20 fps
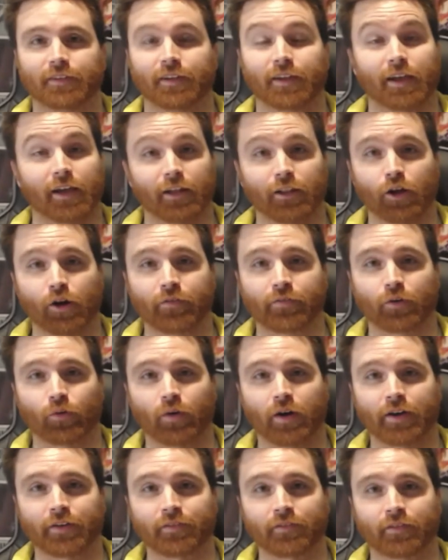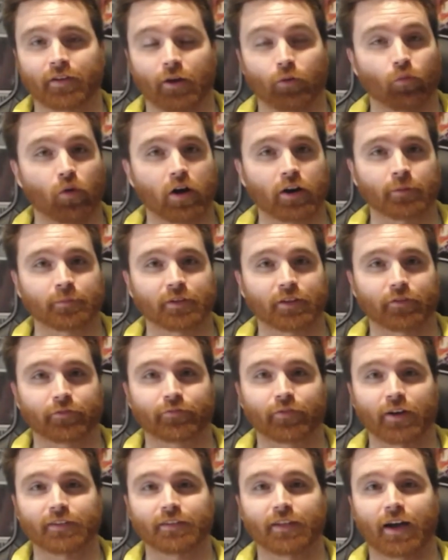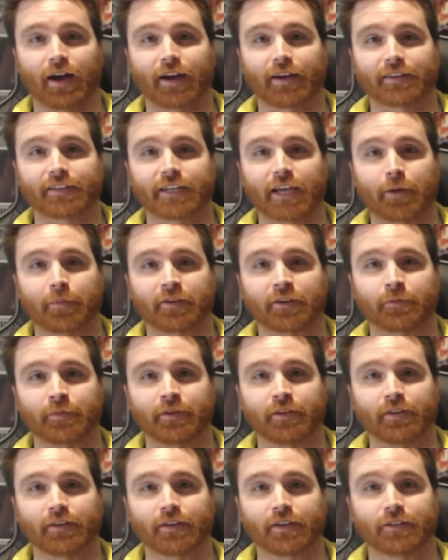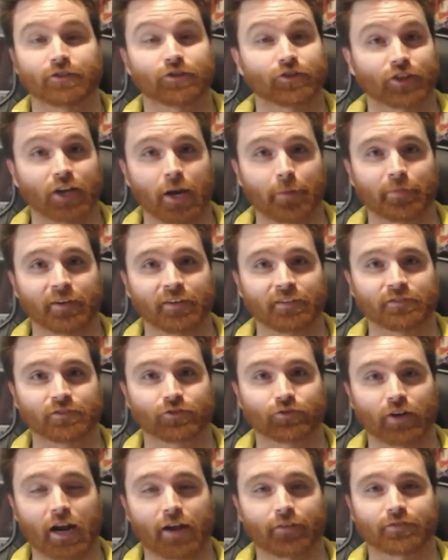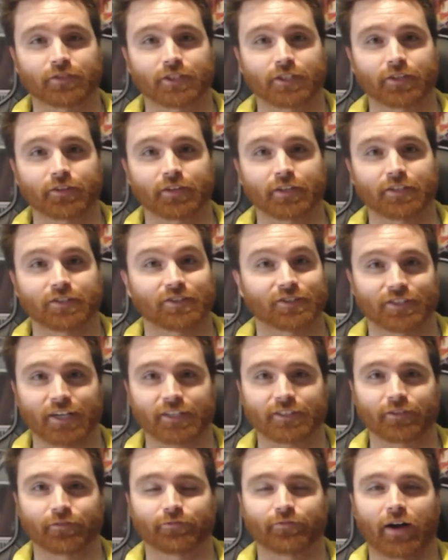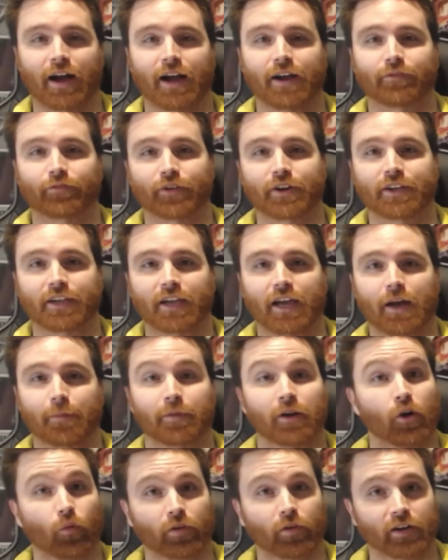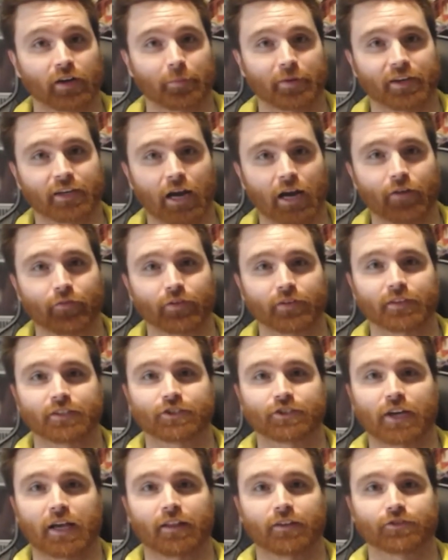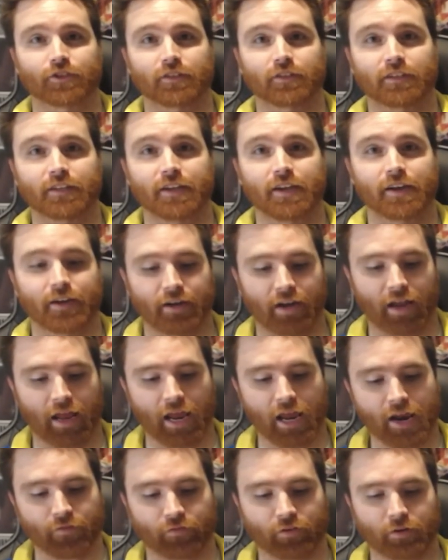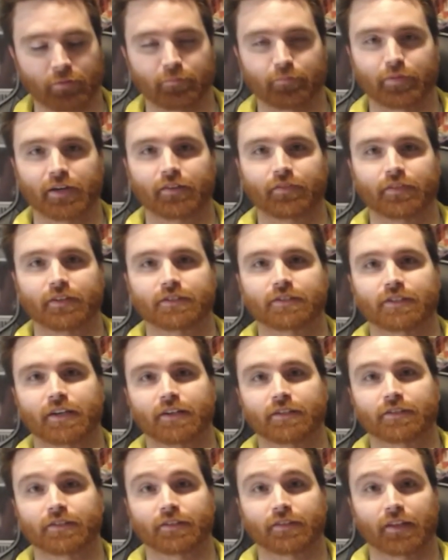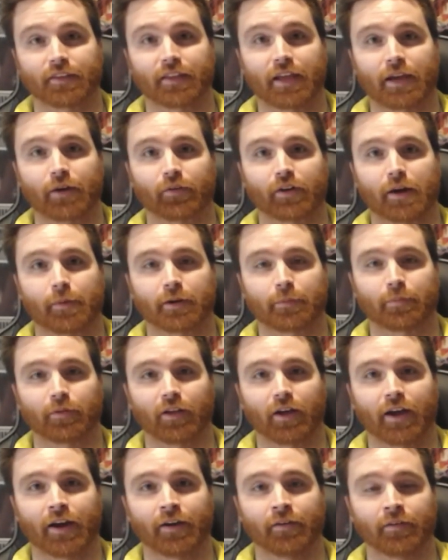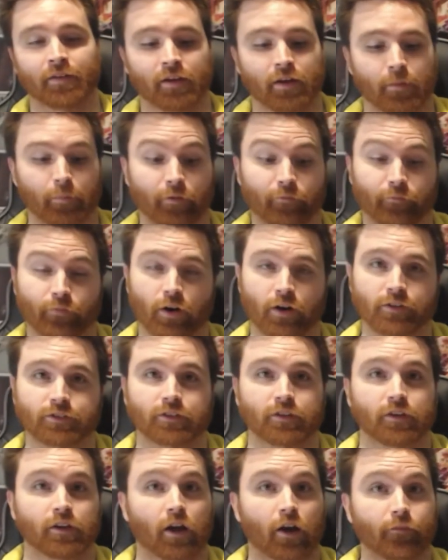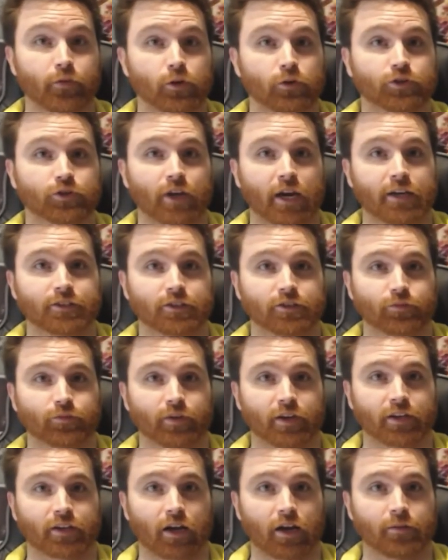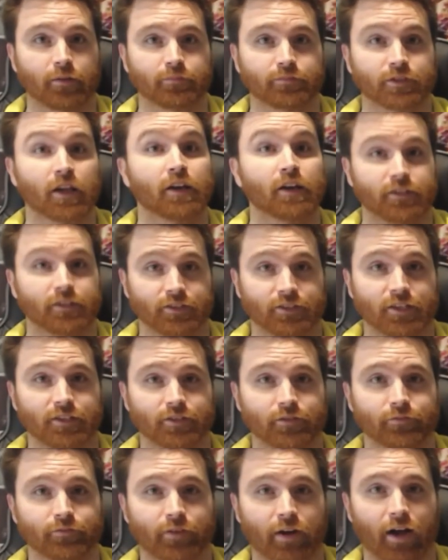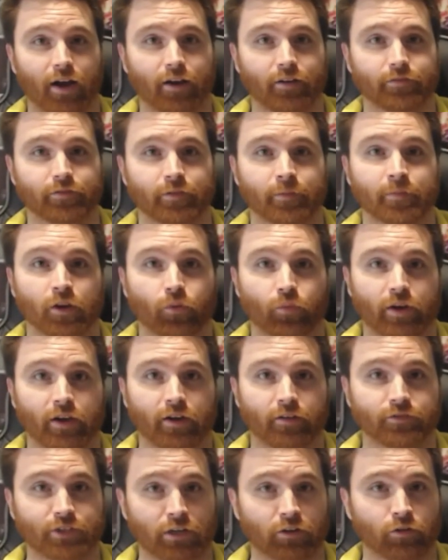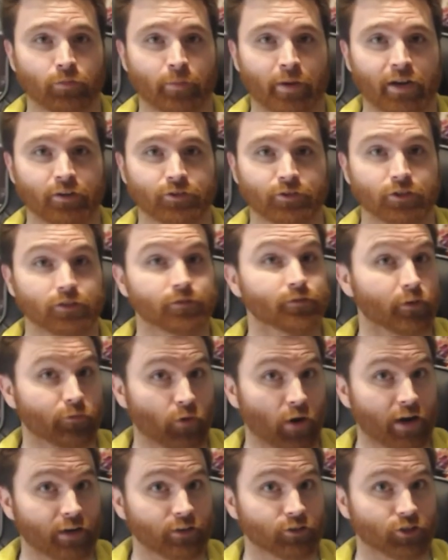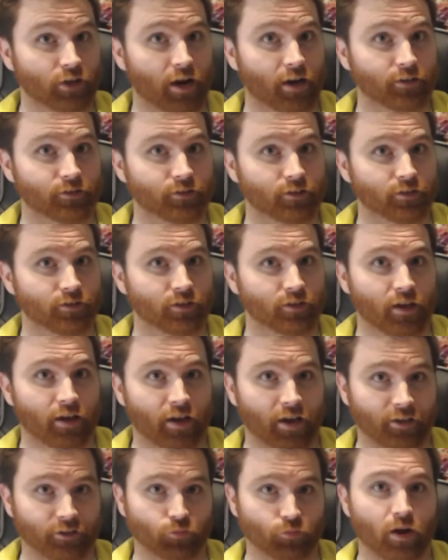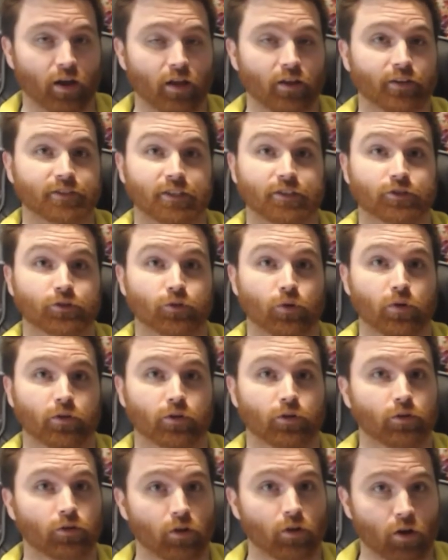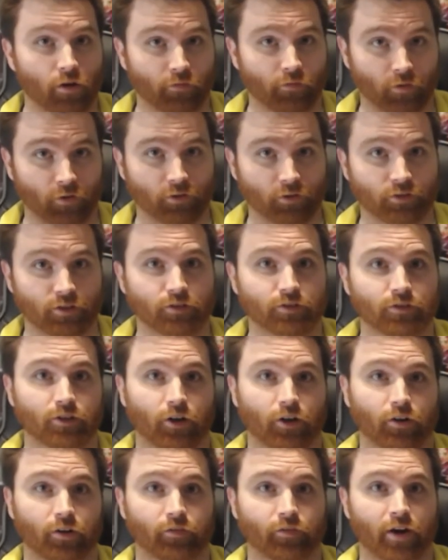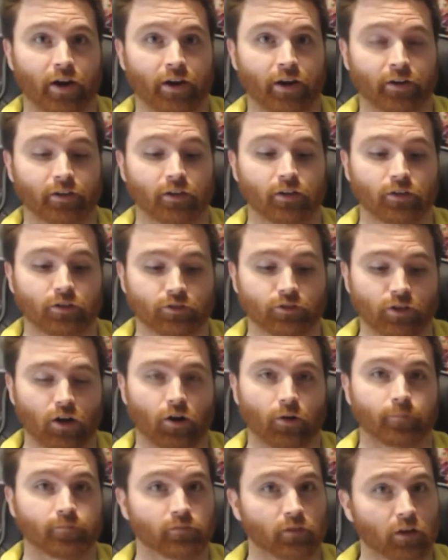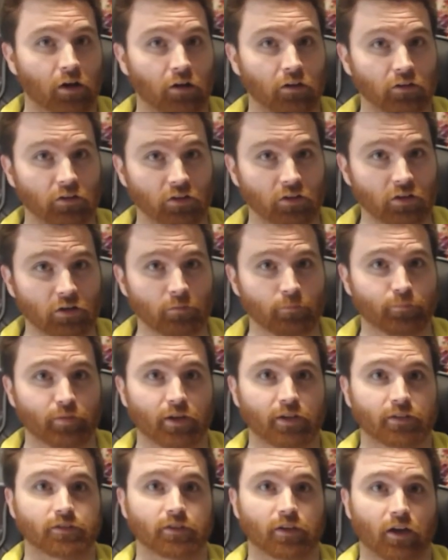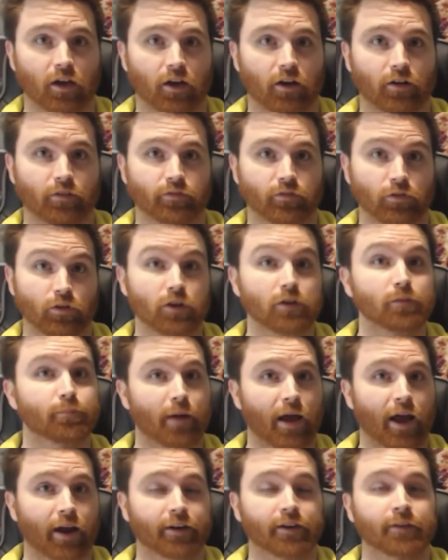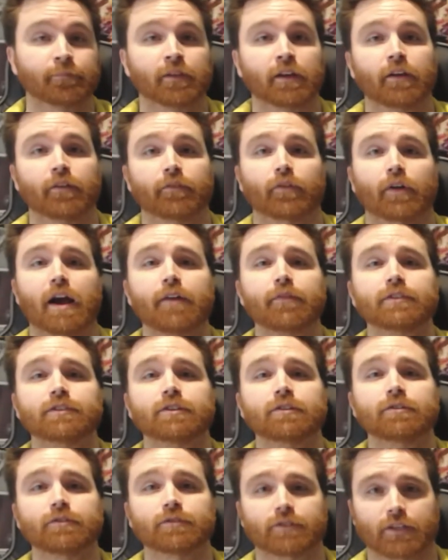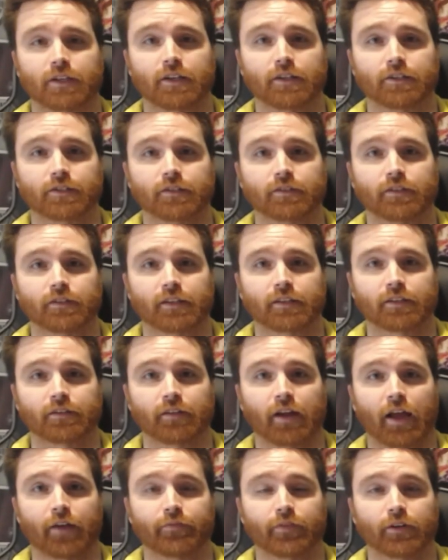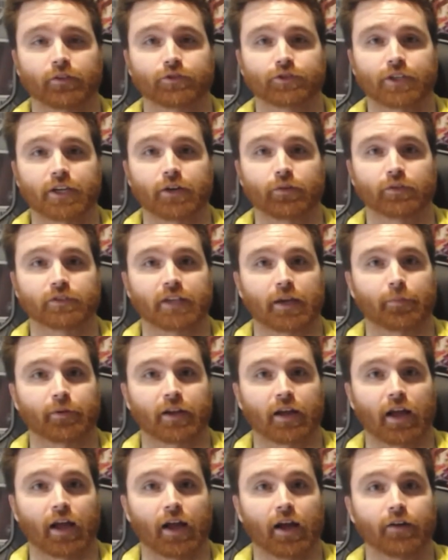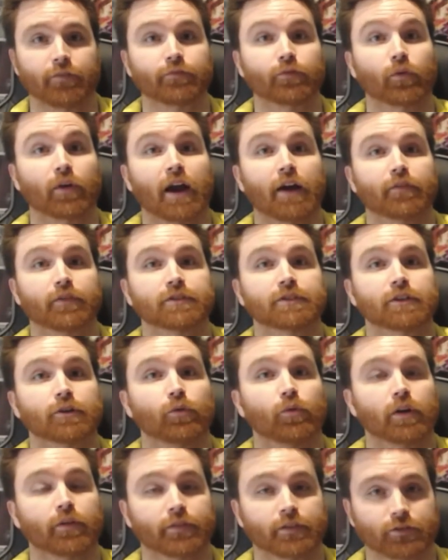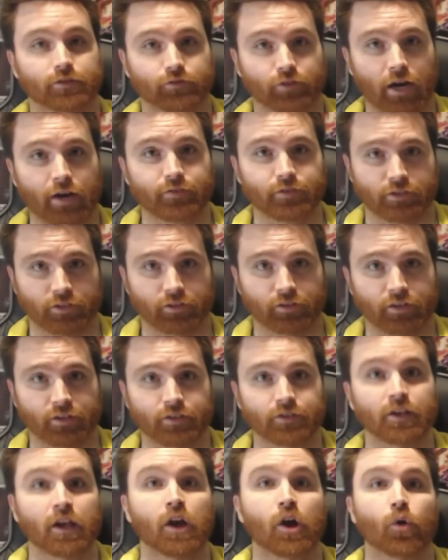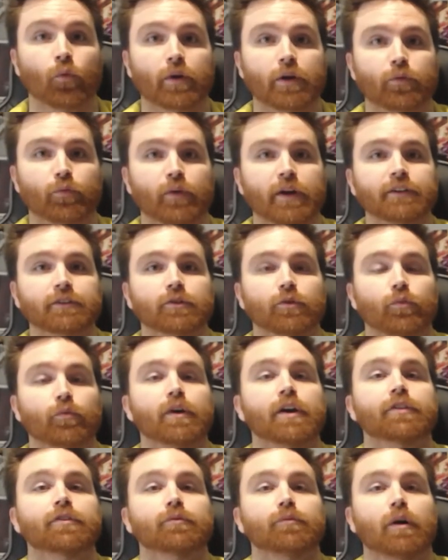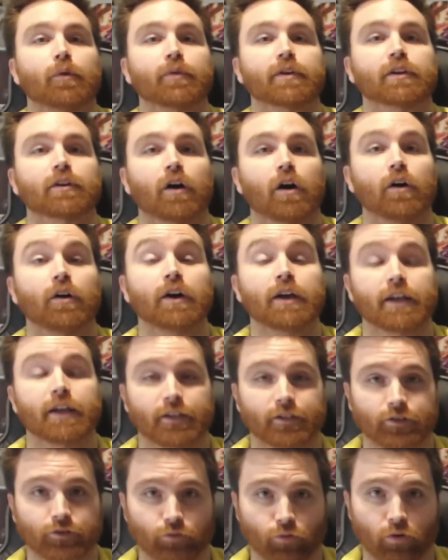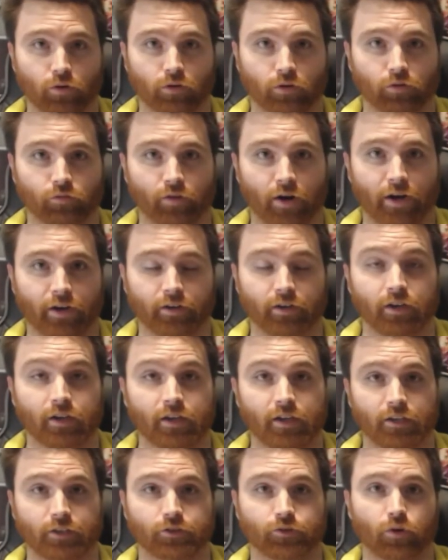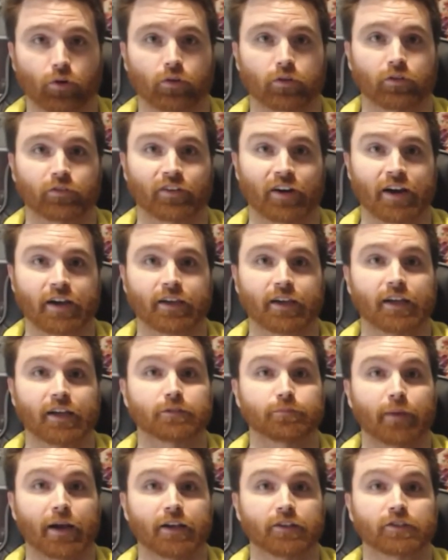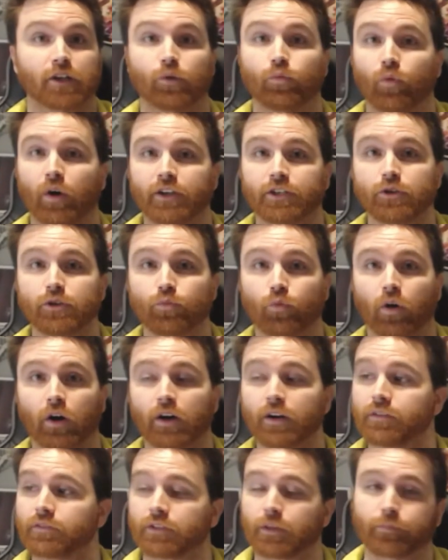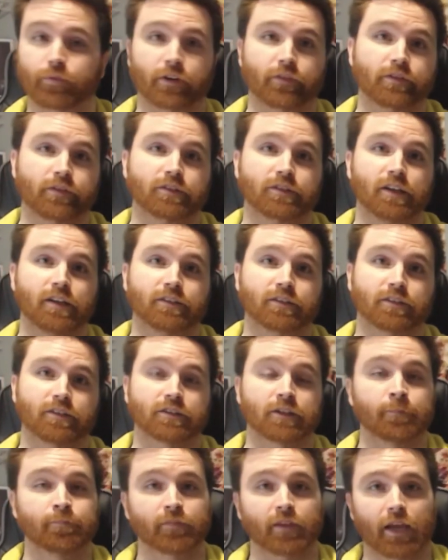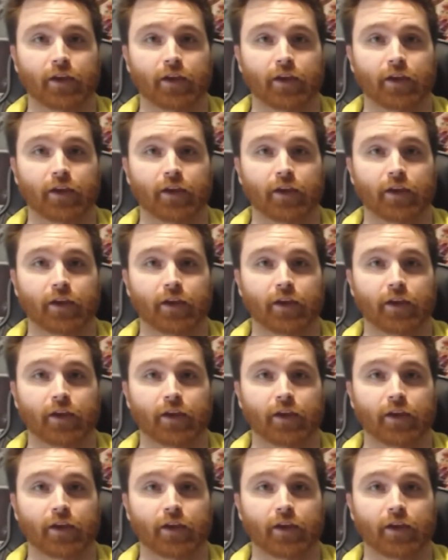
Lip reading: Hello everyone, and welcome to the Frontline Gaming Community's Champions Draft Series Season 5 recap. We're going to be covering the Challenger League and every bit of the season that they were able to play. But first, a few changes when it comes to Season 5. We have general managers for franchises, as well as historical versus current rank. So, a little bit of look back. For every single season that the FLG was able to have for every single one of his draft series, we went with what we call historical rank. Historical rank is based on what you were the previous seasons.